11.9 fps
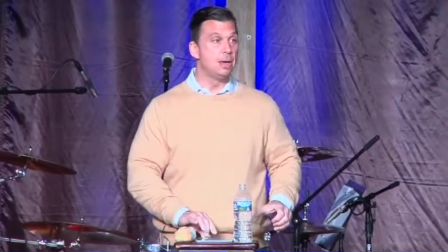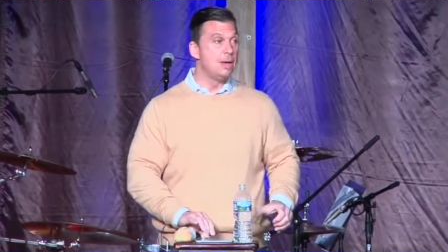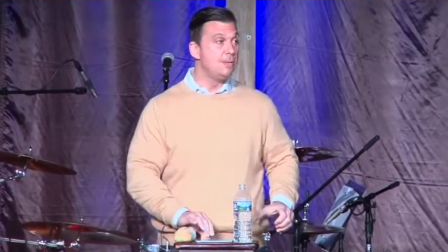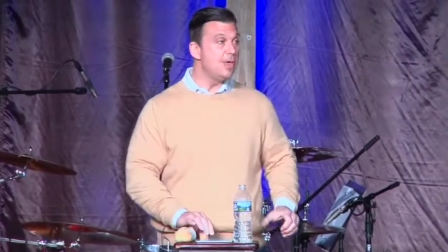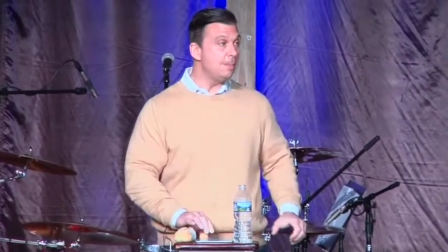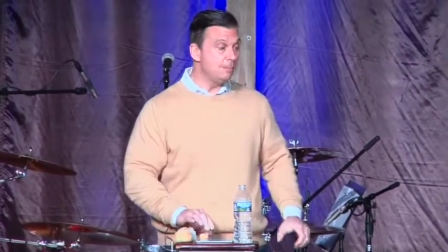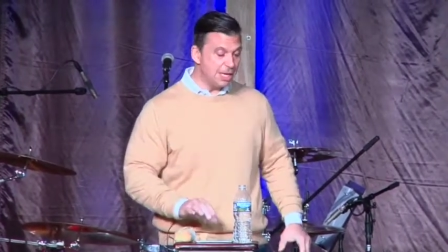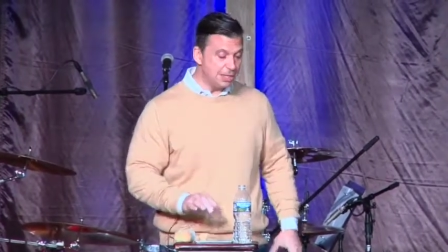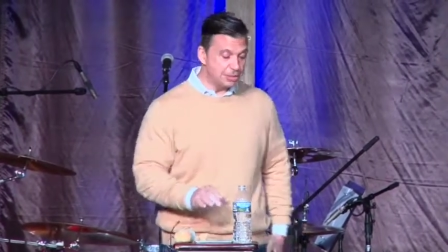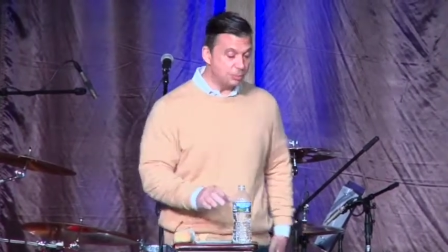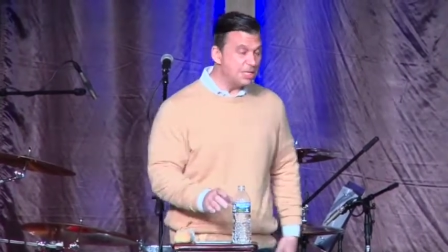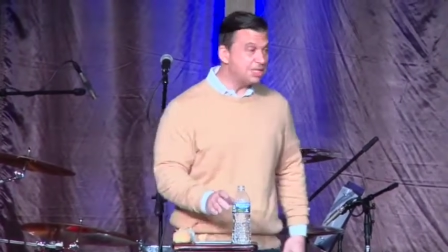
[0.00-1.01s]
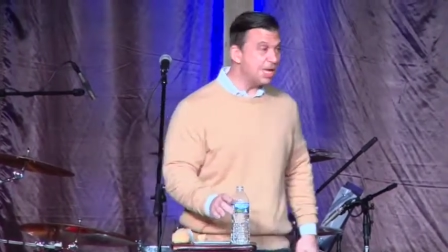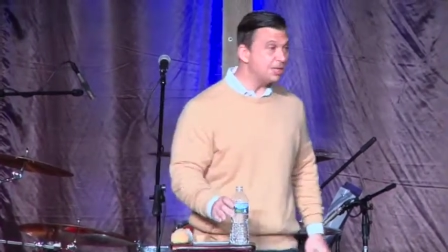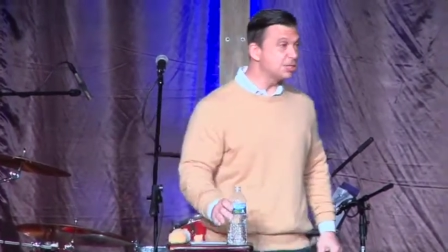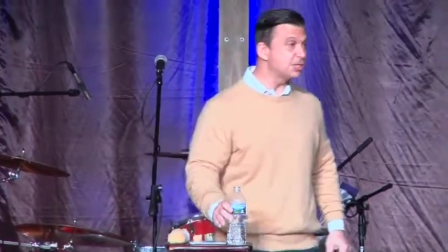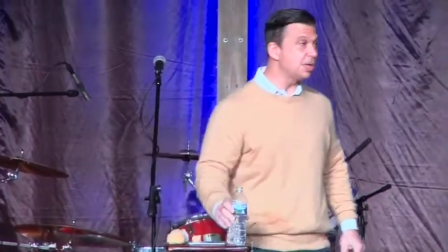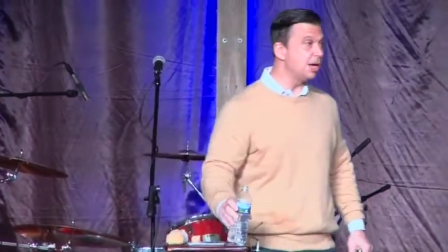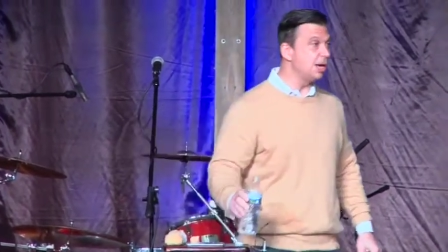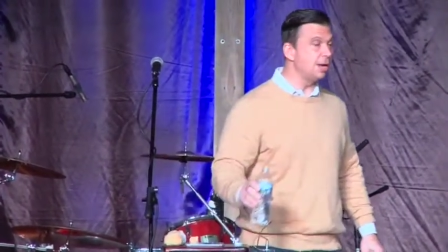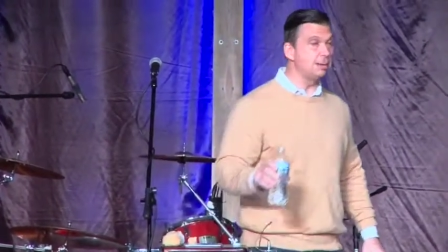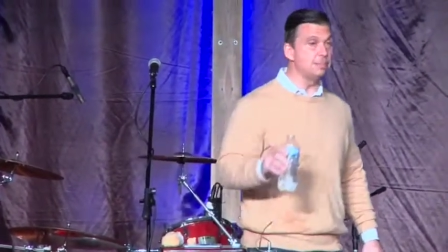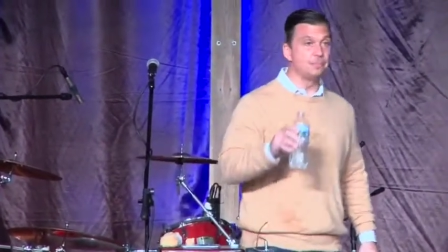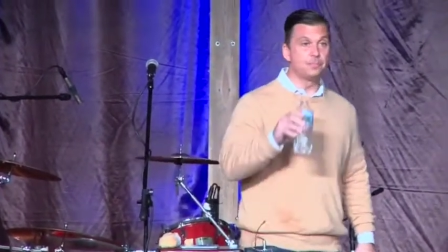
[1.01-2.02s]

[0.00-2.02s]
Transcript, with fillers: That means that we take this time